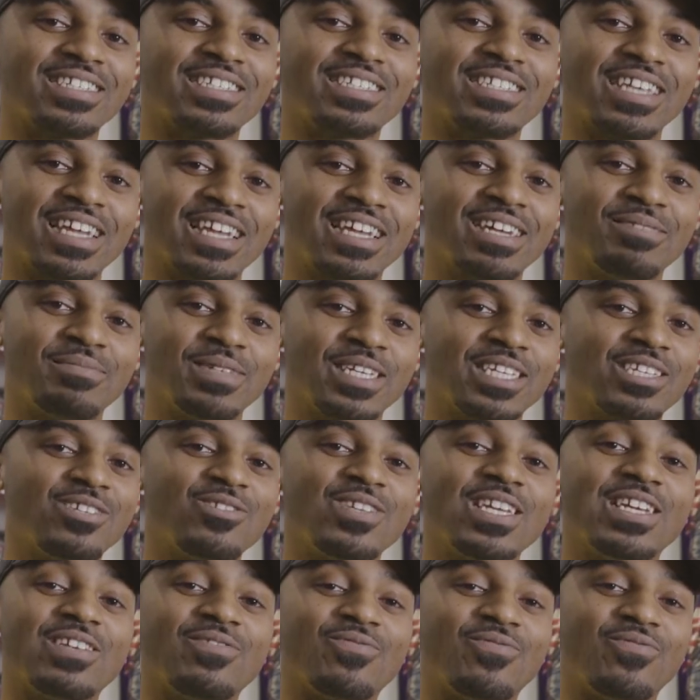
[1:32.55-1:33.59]
damn nigga, you
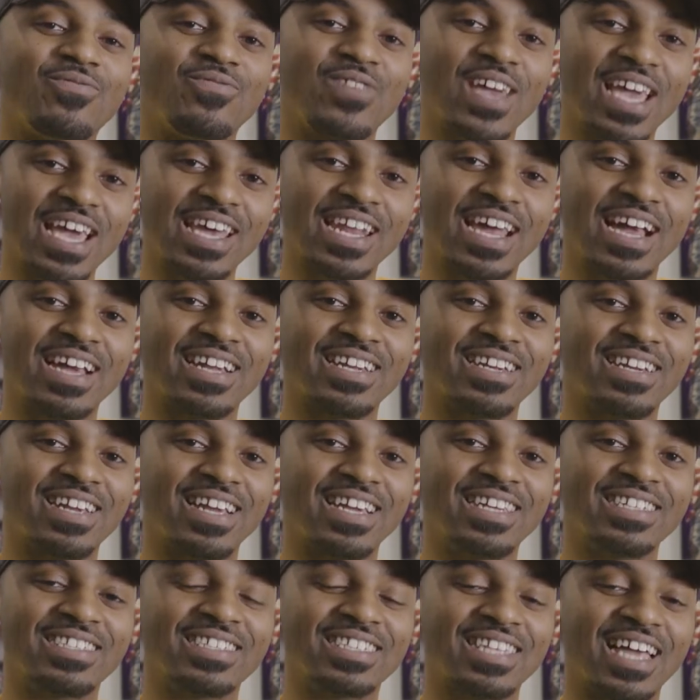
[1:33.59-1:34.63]
getting fat out here,
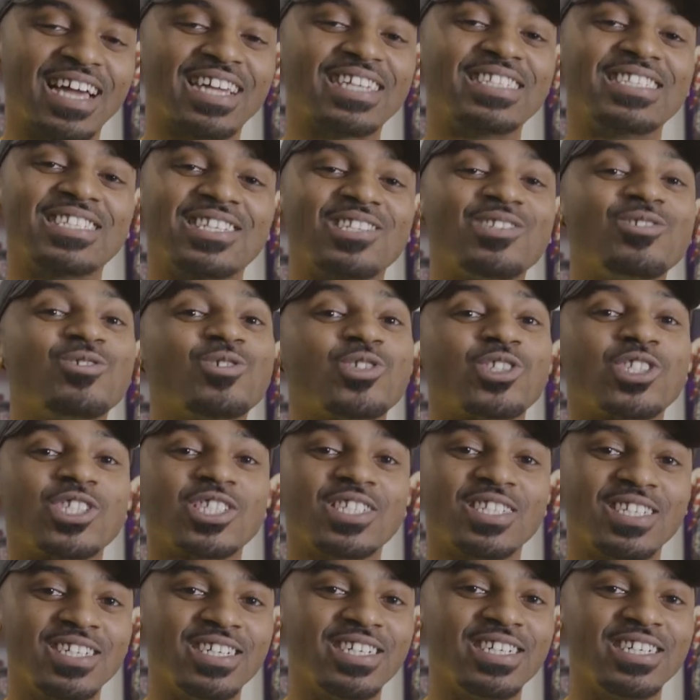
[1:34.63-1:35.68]
ain't you? Like, it's a little
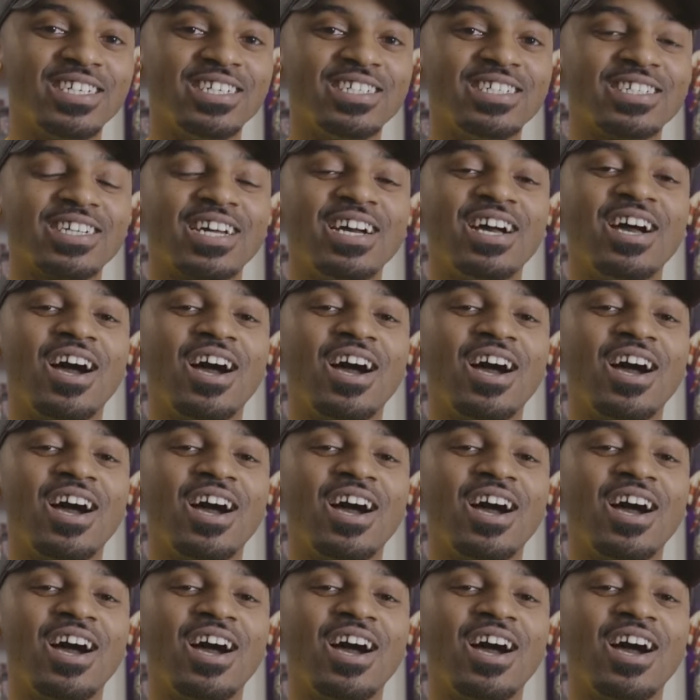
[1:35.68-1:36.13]
snug.